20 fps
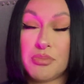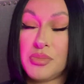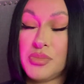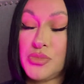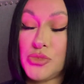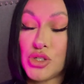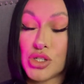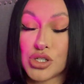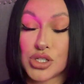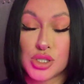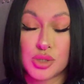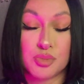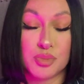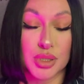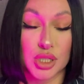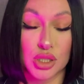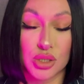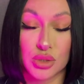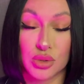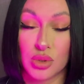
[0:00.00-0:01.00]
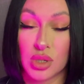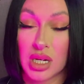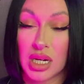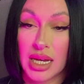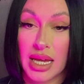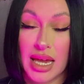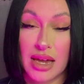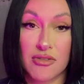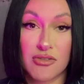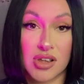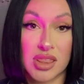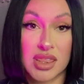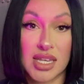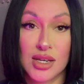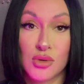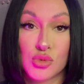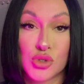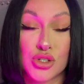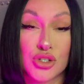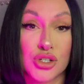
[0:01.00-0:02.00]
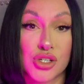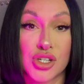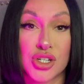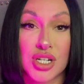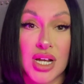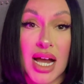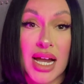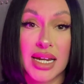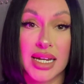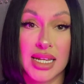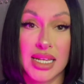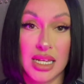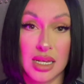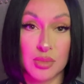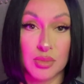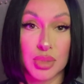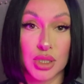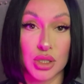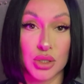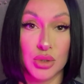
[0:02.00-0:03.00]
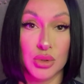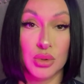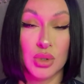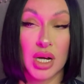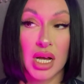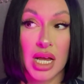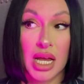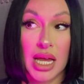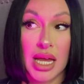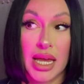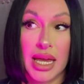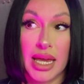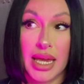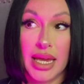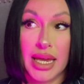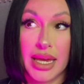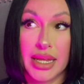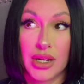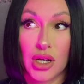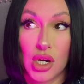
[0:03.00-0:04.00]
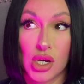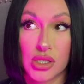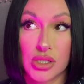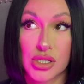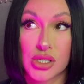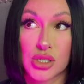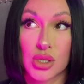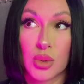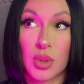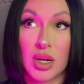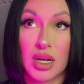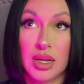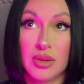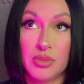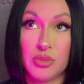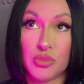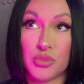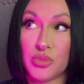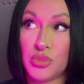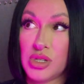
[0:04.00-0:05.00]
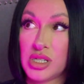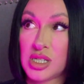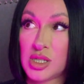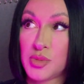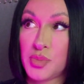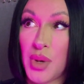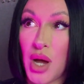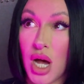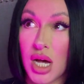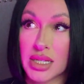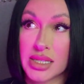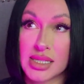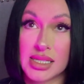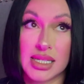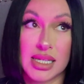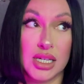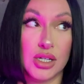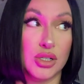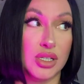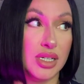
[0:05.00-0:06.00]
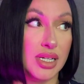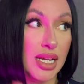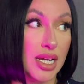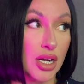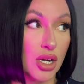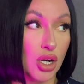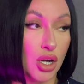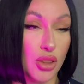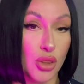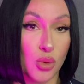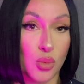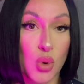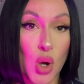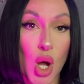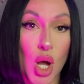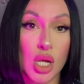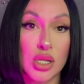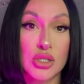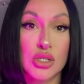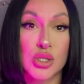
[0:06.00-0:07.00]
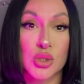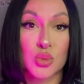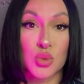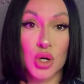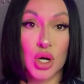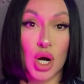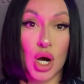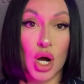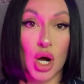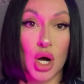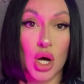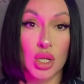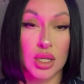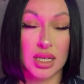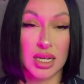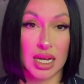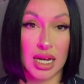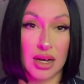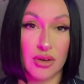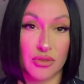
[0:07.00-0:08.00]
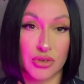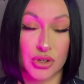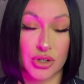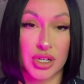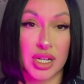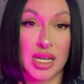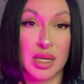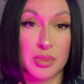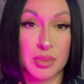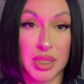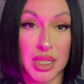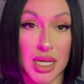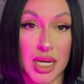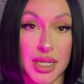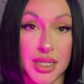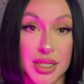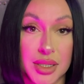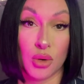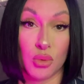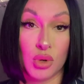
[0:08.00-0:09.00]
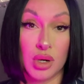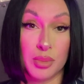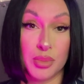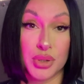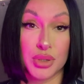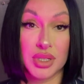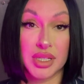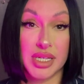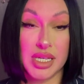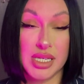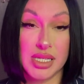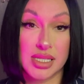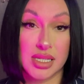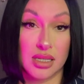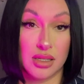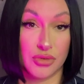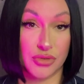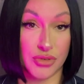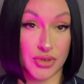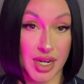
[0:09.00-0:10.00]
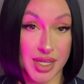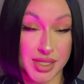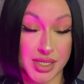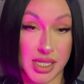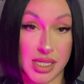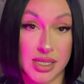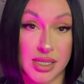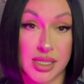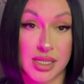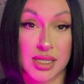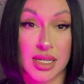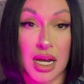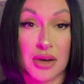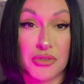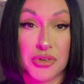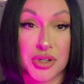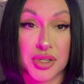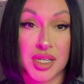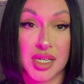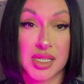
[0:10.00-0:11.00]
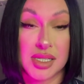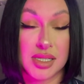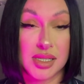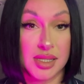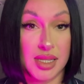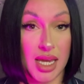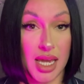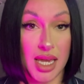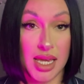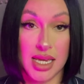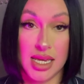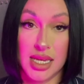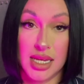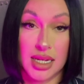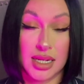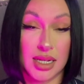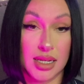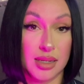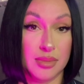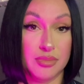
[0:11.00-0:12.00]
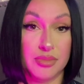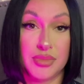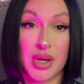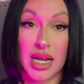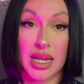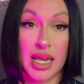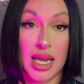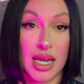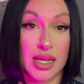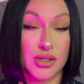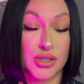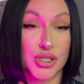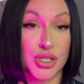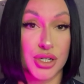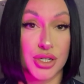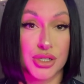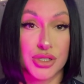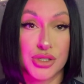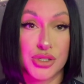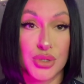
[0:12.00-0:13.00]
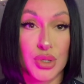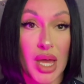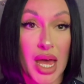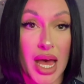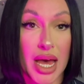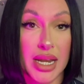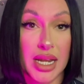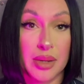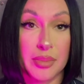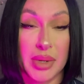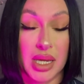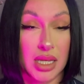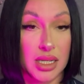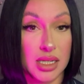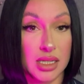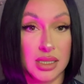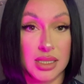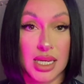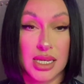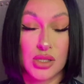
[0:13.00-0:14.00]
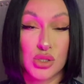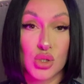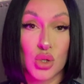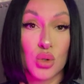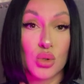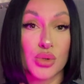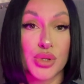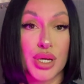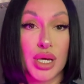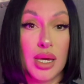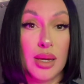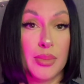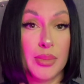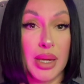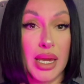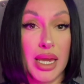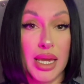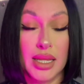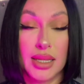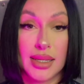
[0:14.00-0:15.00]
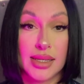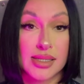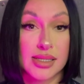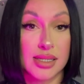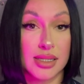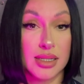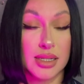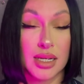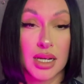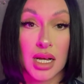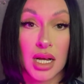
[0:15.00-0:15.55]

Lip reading: just blue. Everything was just shining in blue. And also spots here and there on the walls were all covered in blood. When police and the forensics discovered this, they again turned to Adam and they told him, hey, listen,